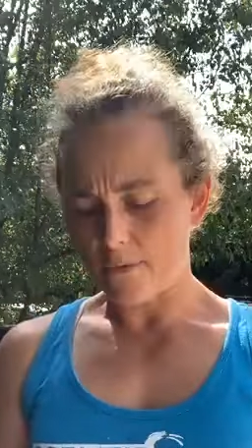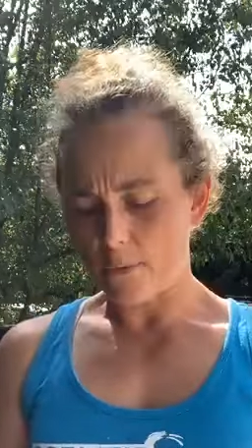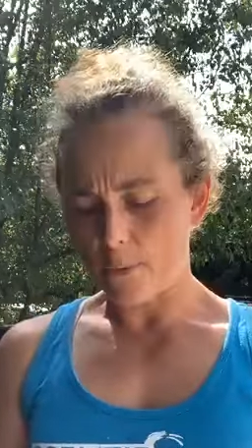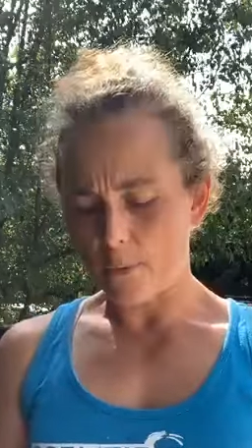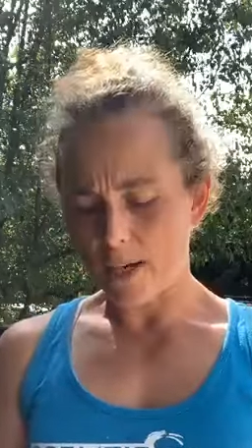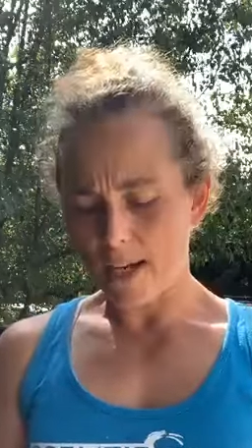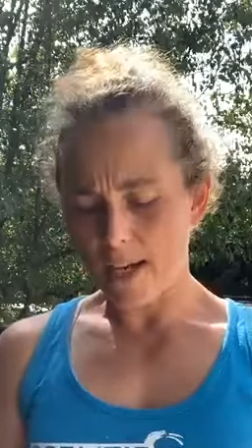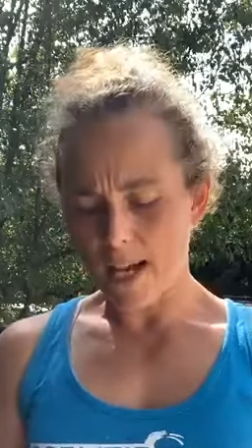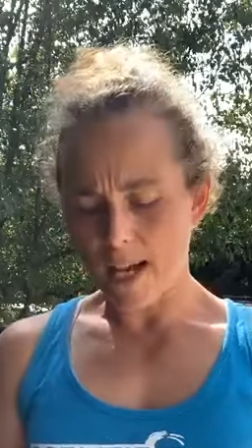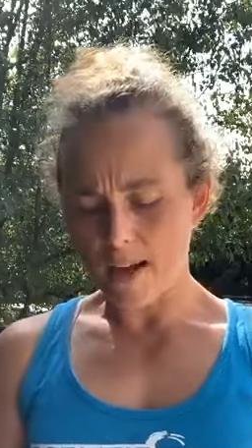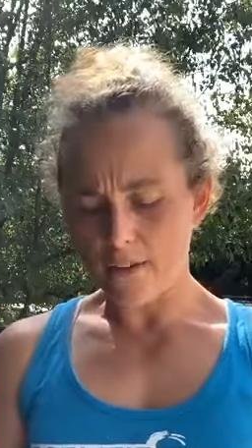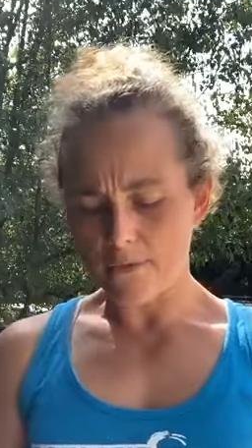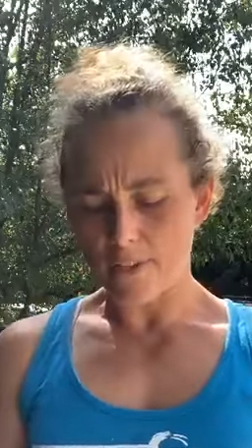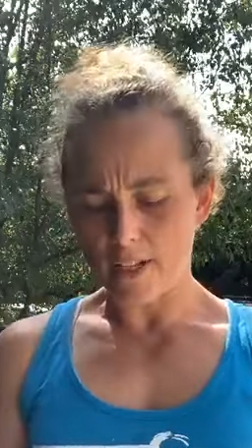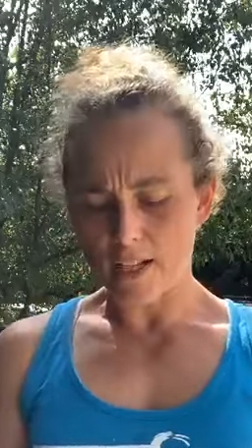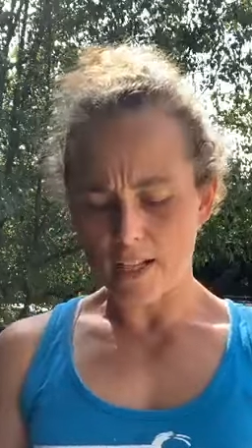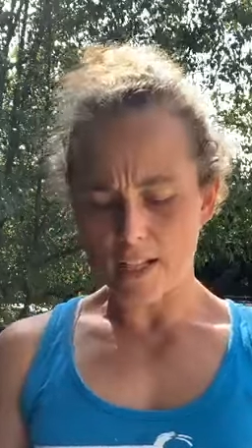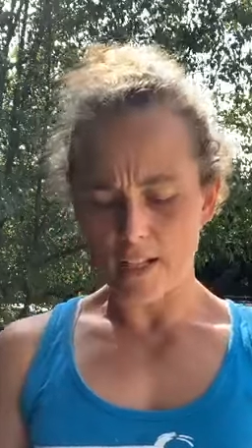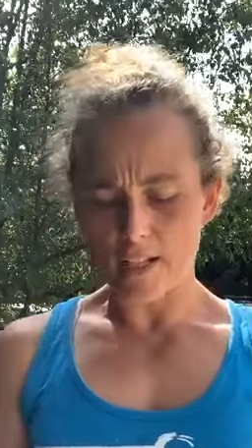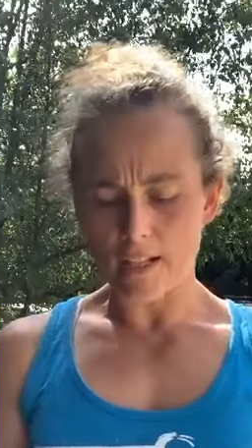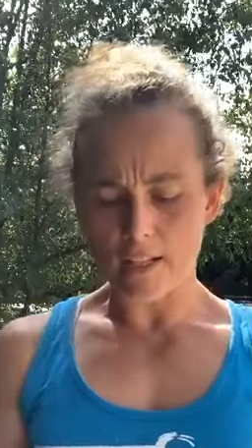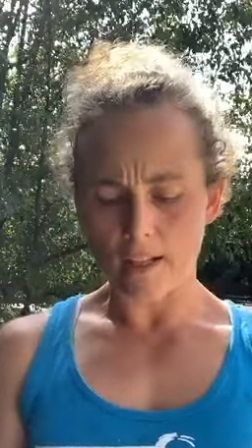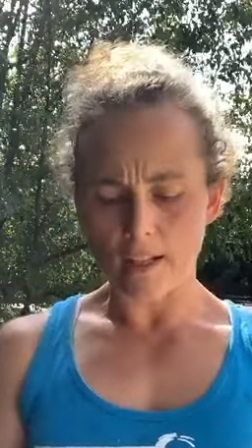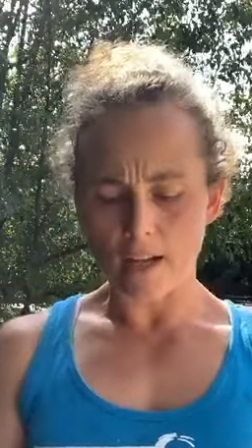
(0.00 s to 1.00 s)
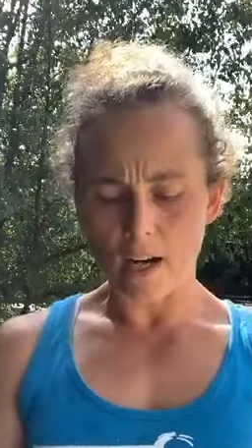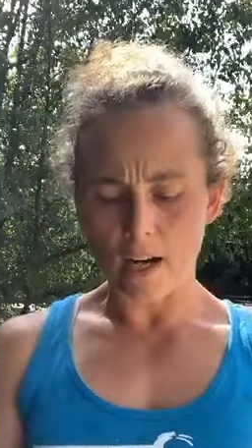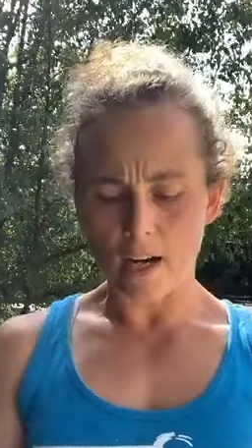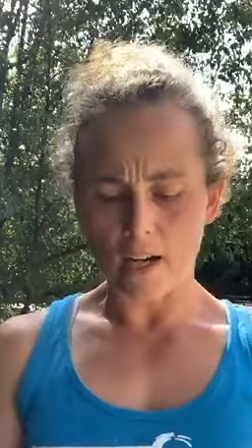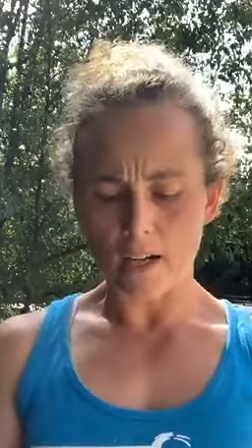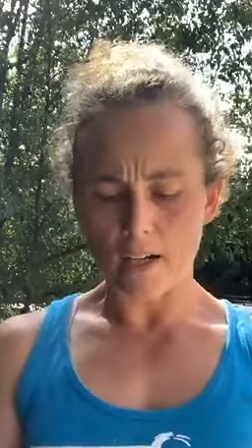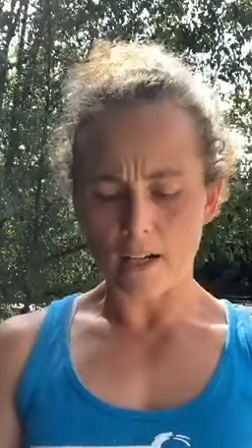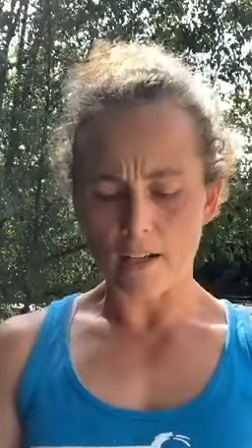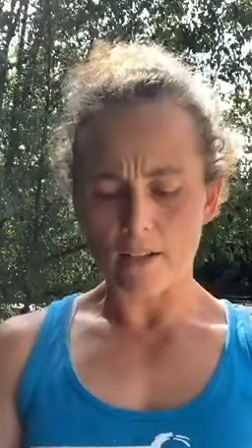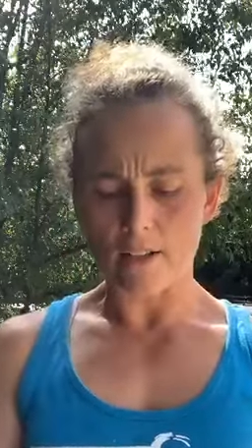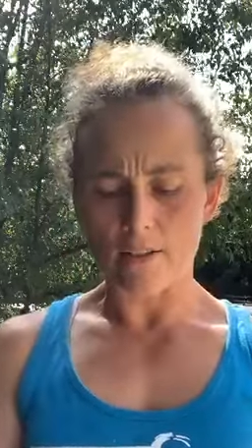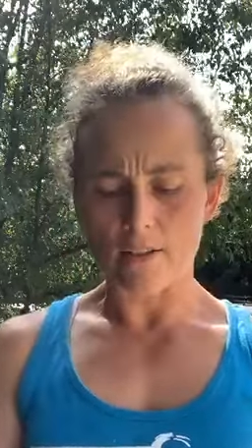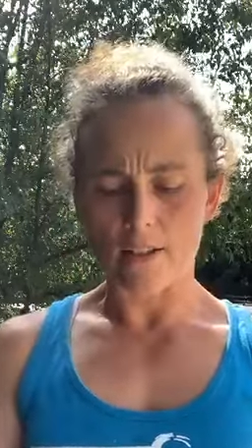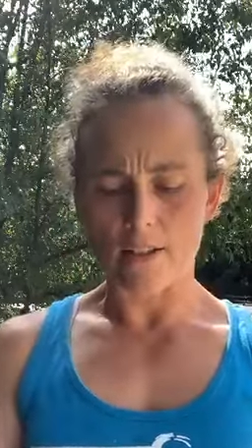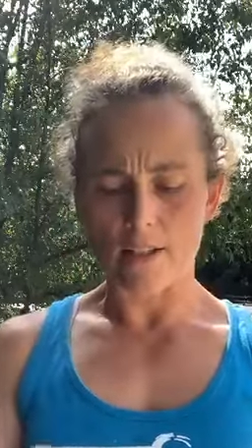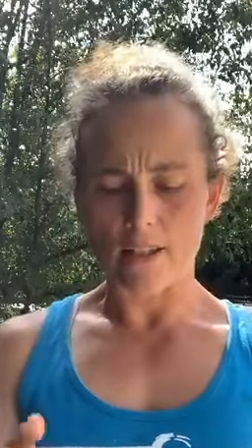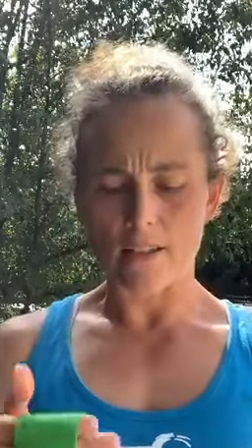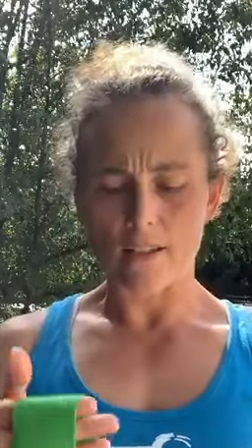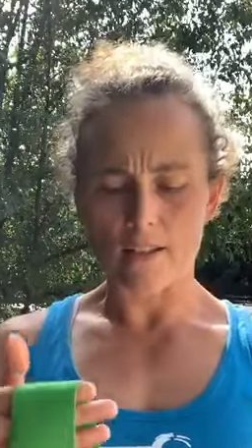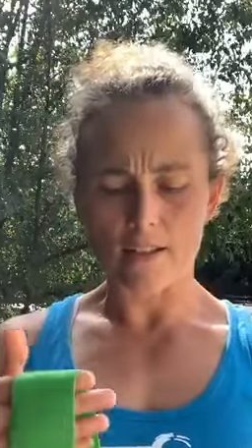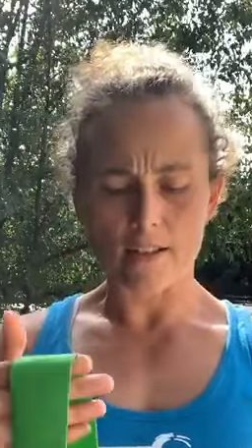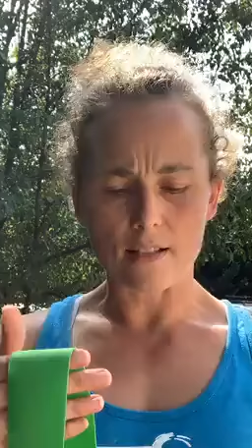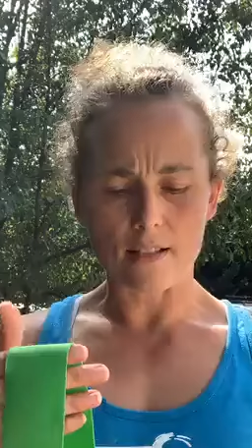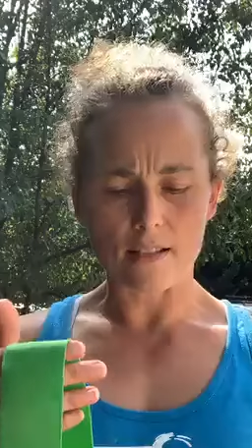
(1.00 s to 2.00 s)
what I have right here are,
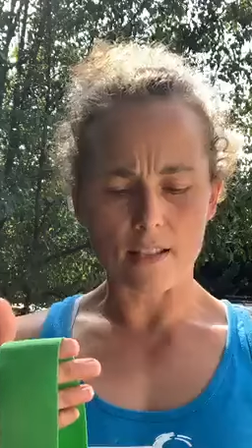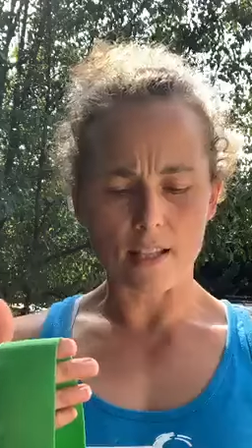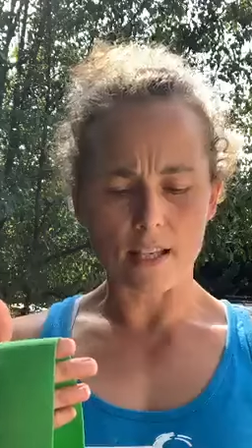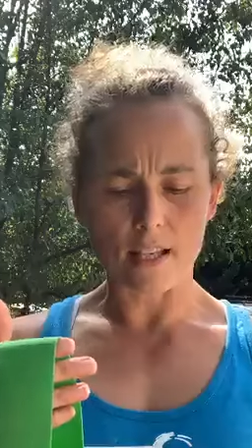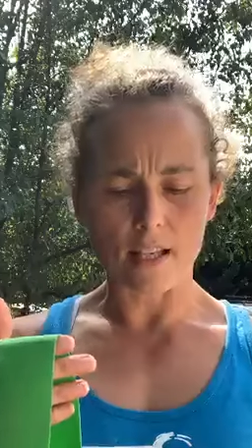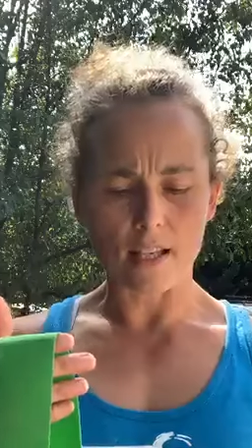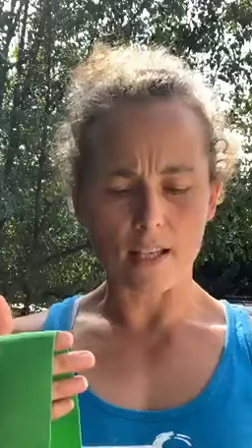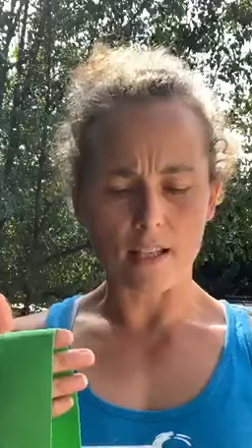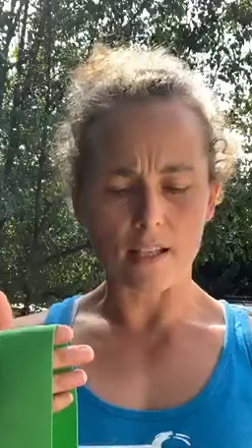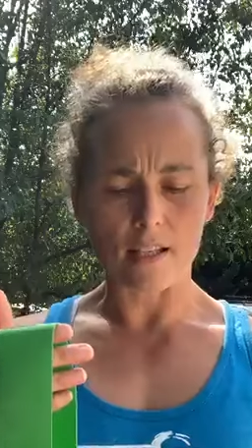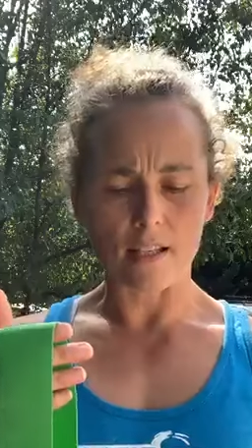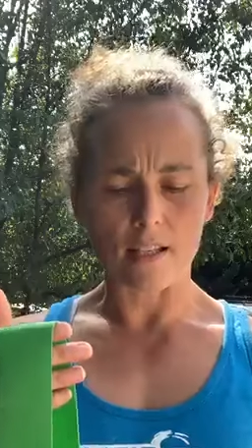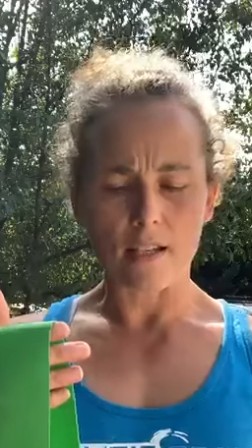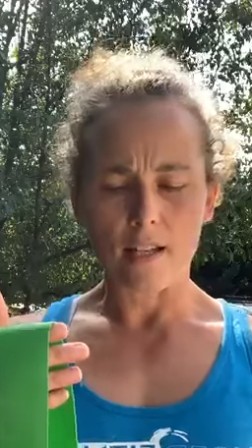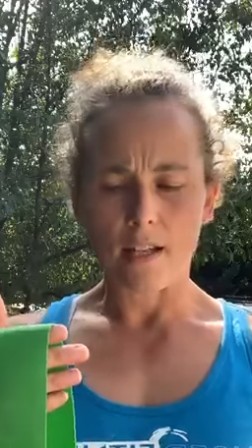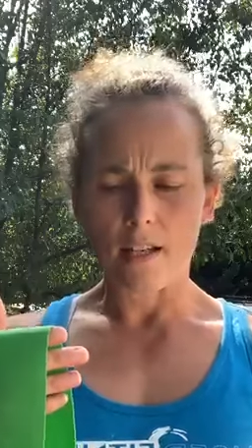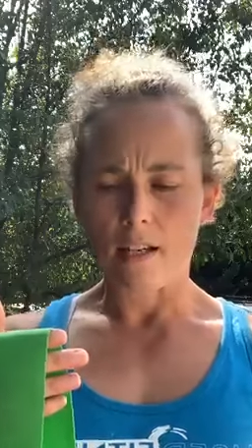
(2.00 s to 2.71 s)
this is the